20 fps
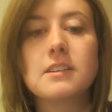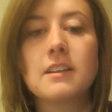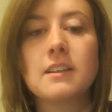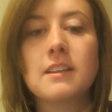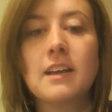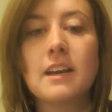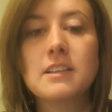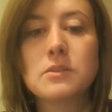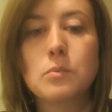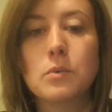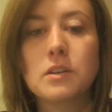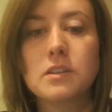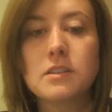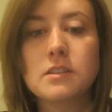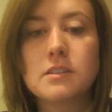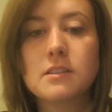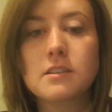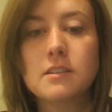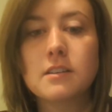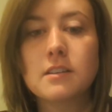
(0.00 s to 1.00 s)
And that's
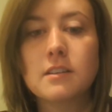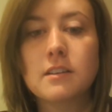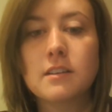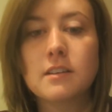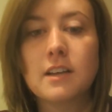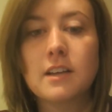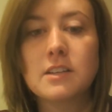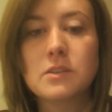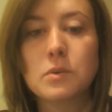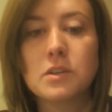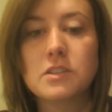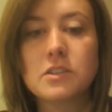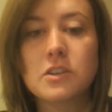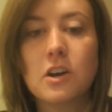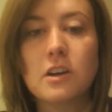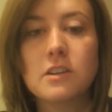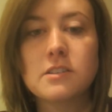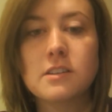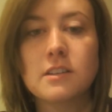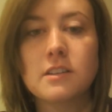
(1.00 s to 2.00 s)
what's
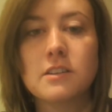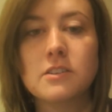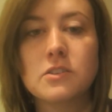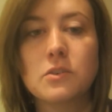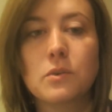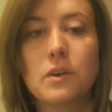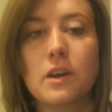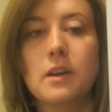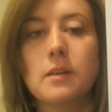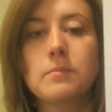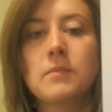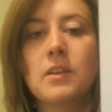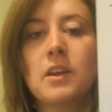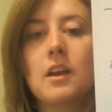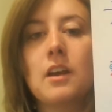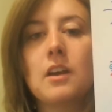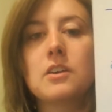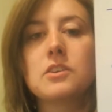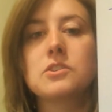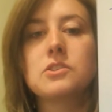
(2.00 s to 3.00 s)
causing this, okay?
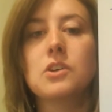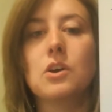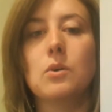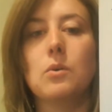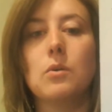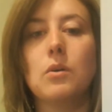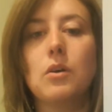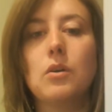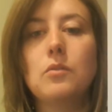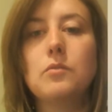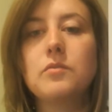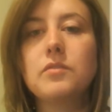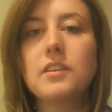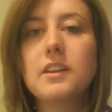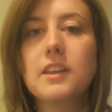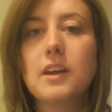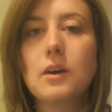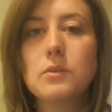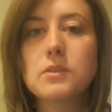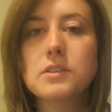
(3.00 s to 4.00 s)
So
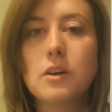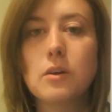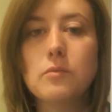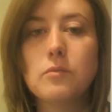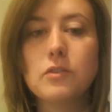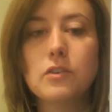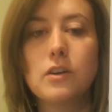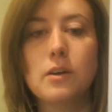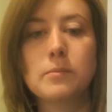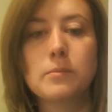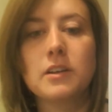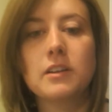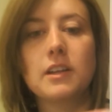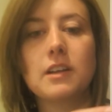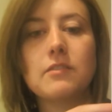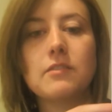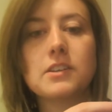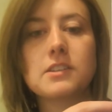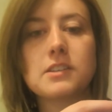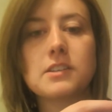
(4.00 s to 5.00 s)
hopefully that was helpful. I'm going to
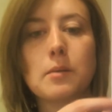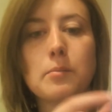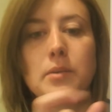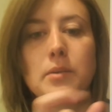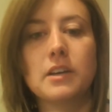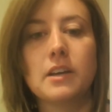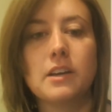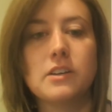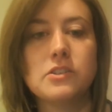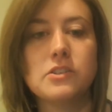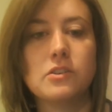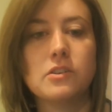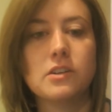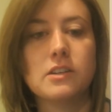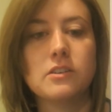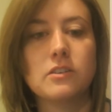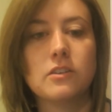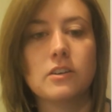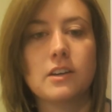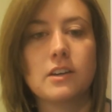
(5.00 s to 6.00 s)
leave this up in case you
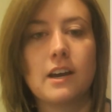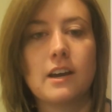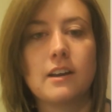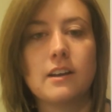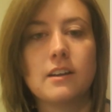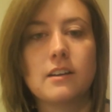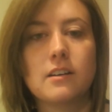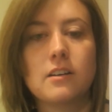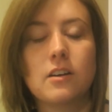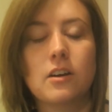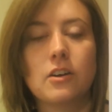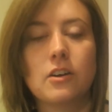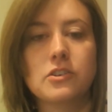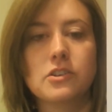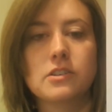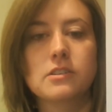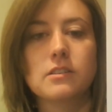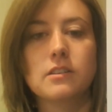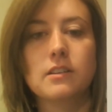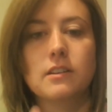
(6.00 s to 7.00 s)
need to look at it. I'll
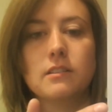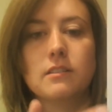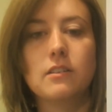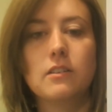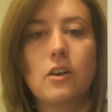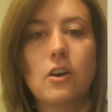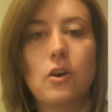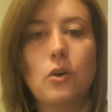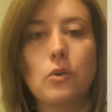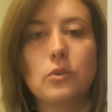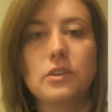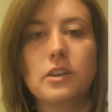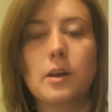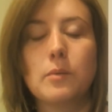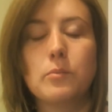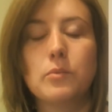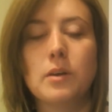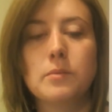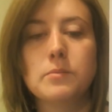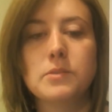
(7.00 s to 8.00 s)
just hold it
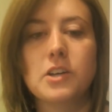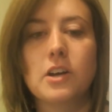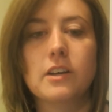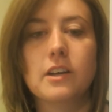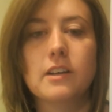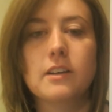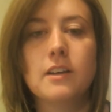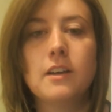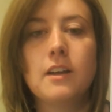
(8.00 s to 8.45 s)
up while I'm talking.